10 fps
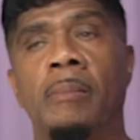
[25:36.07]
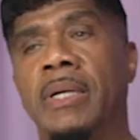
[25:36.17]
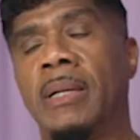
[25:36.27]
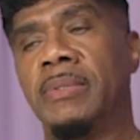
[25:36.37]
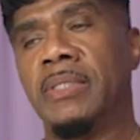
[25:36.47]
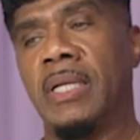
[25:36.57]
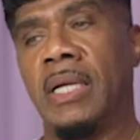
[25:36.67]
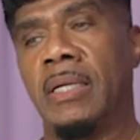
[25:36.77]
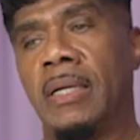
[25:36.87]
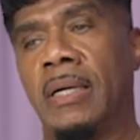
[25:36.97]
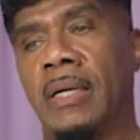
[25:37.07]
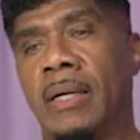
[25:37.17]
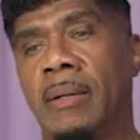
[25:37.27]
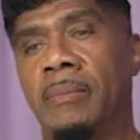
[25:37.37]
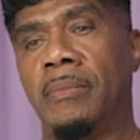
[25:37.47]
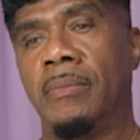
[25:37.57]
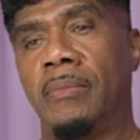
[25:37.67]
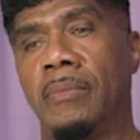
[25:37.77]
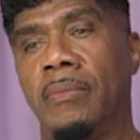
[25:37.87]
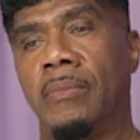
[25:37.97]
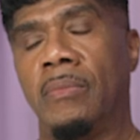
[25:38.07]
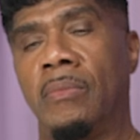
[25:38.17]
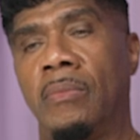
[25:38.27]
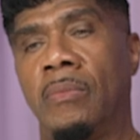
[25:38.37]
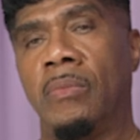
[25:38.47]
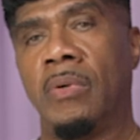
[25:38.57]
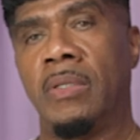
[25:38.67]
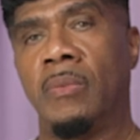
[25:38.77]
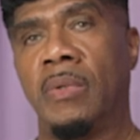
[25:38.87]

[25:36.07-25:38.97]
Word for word: But I'm saying um, what